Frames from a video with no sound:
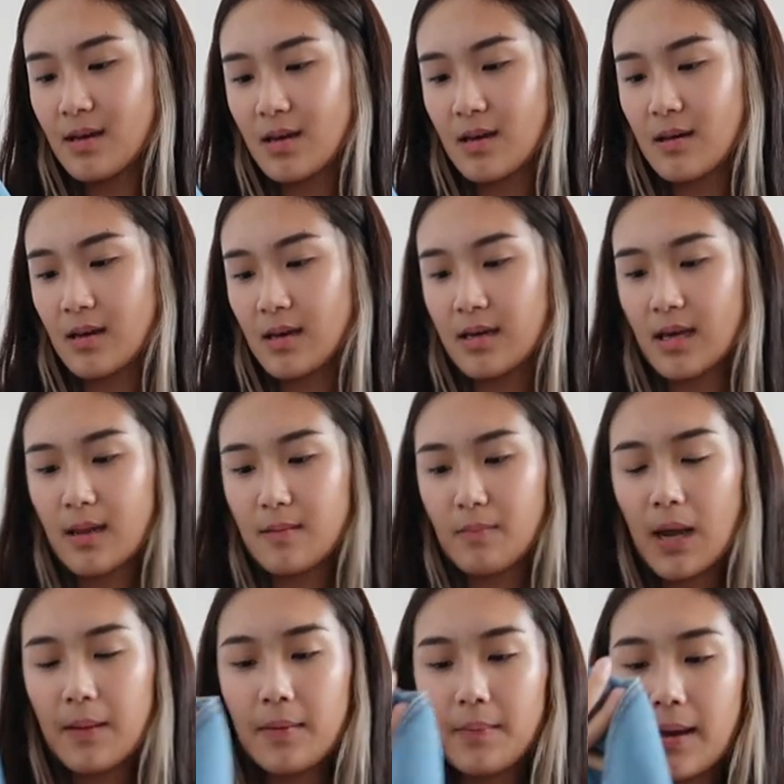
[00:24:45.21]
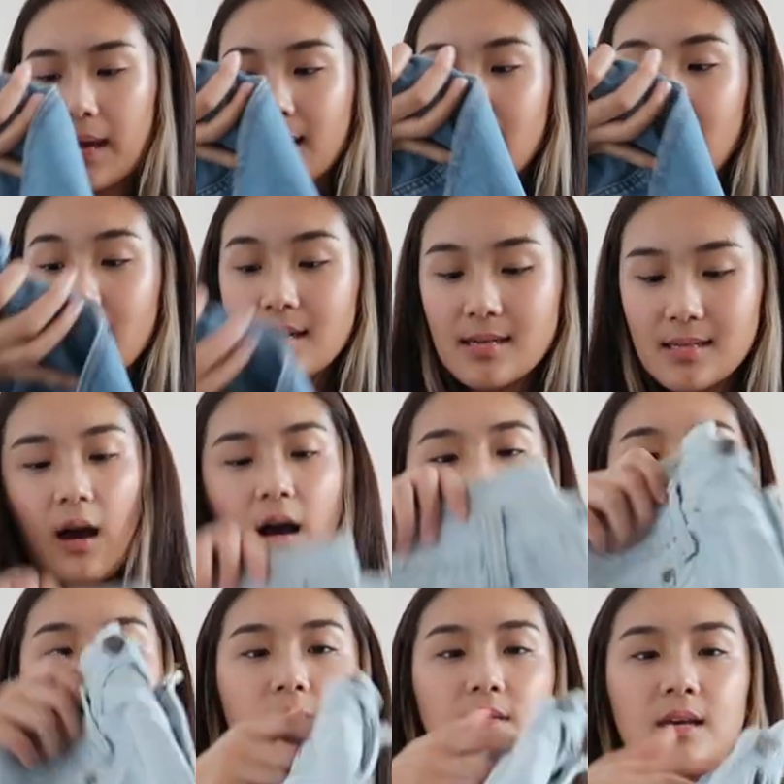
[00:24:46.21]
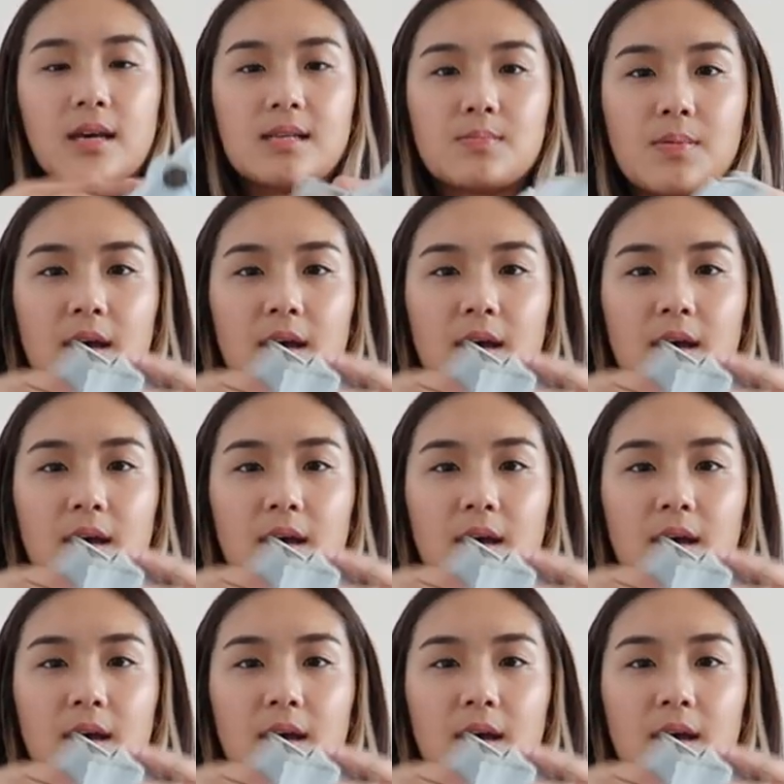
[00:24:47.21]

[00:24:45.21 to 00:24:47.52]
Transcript: They're, again, paperback cut. I've got these